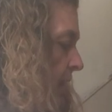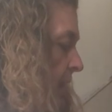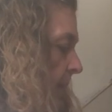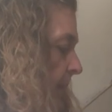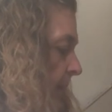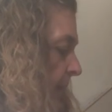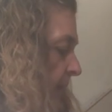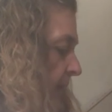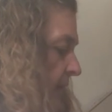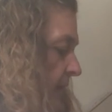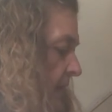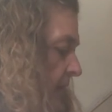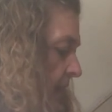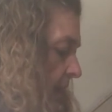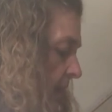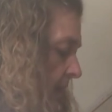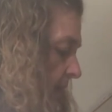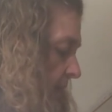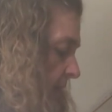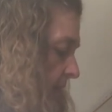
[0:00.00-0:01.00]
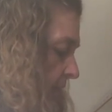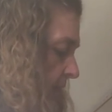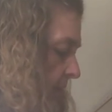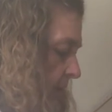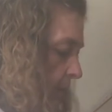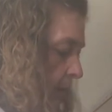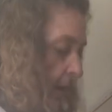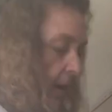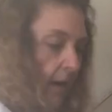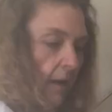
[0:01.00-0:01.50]
cup on the celery
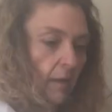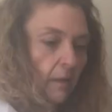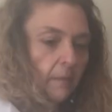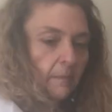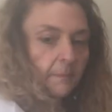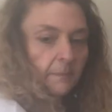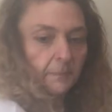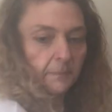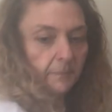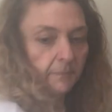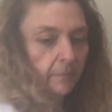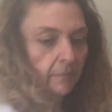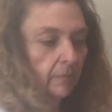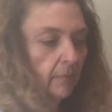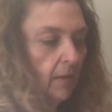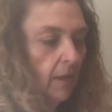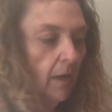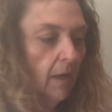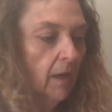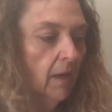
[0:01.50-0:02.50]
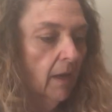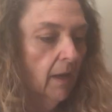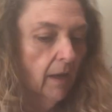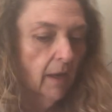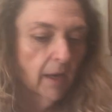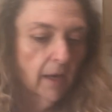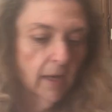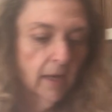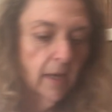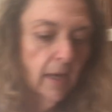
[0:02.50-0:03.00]
as well.
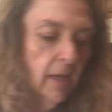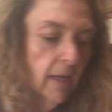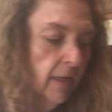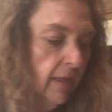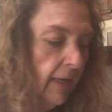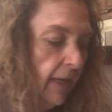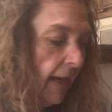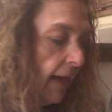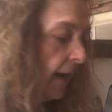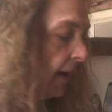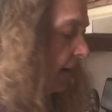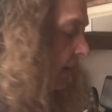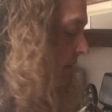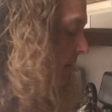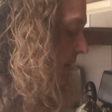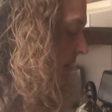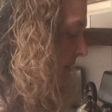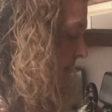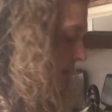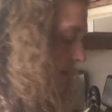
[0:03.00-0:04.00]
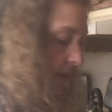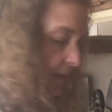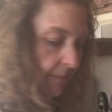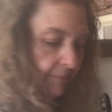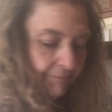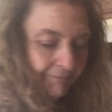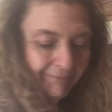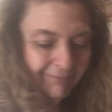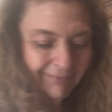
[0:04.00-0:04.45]
And carrots,